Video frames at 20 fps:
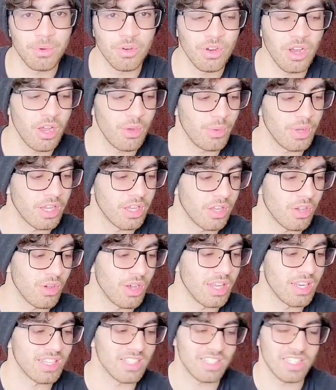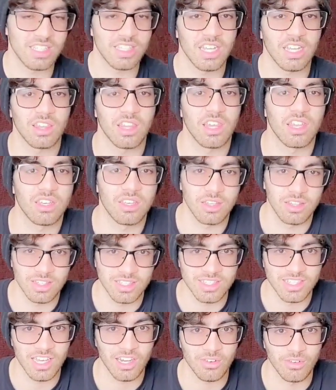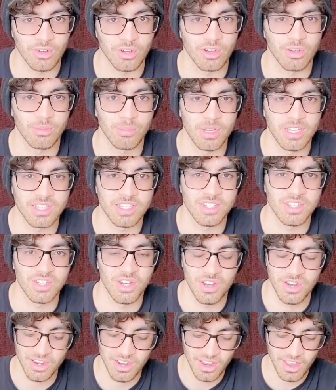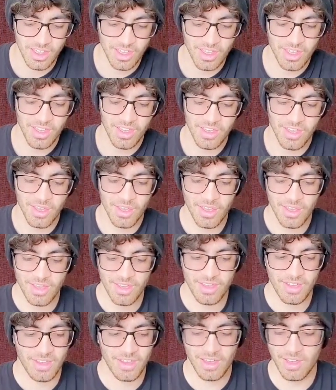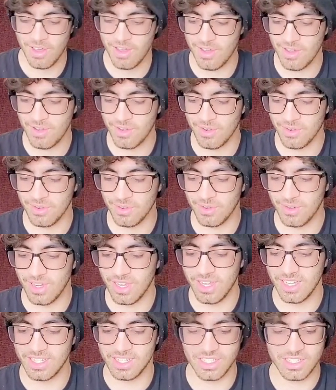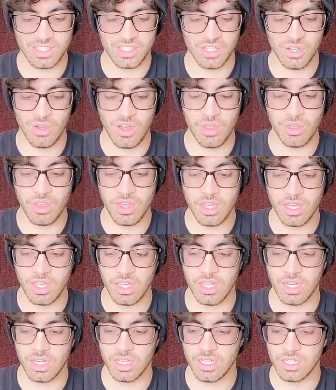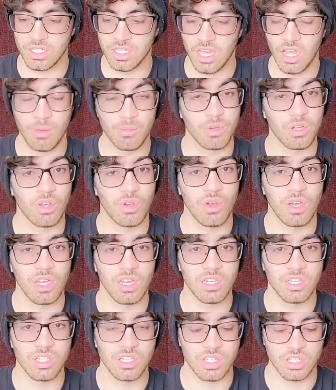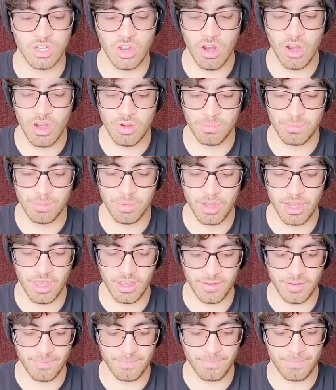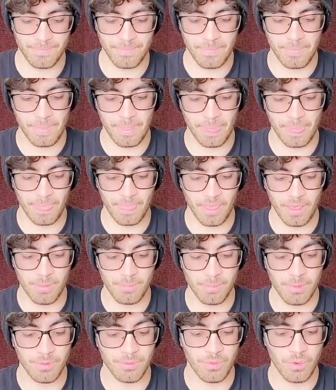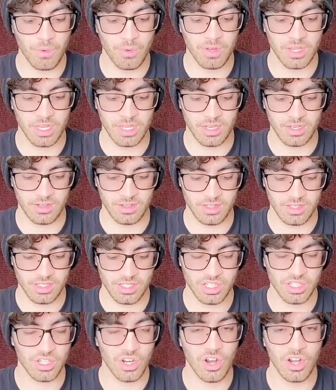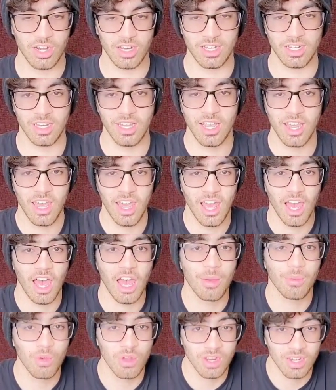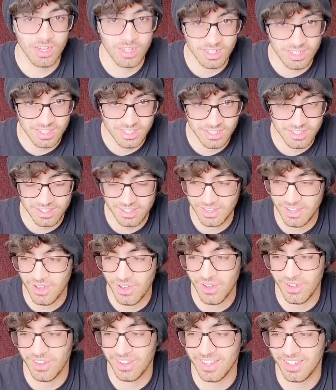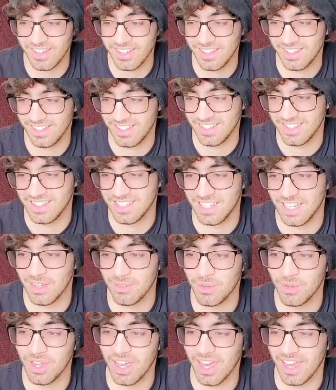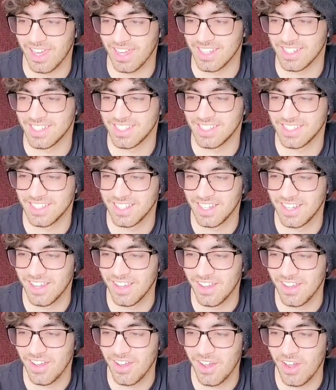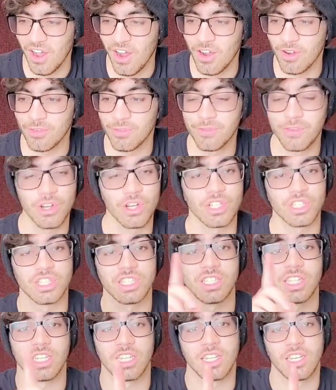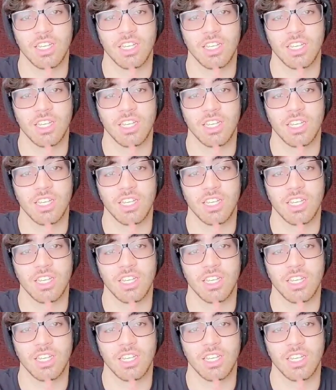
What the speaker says: route, we can go ahead and stick that to the side of our mason jar. Alright, so I think it is time to go ahead and start, but before we get started, I'm going to give you guys our first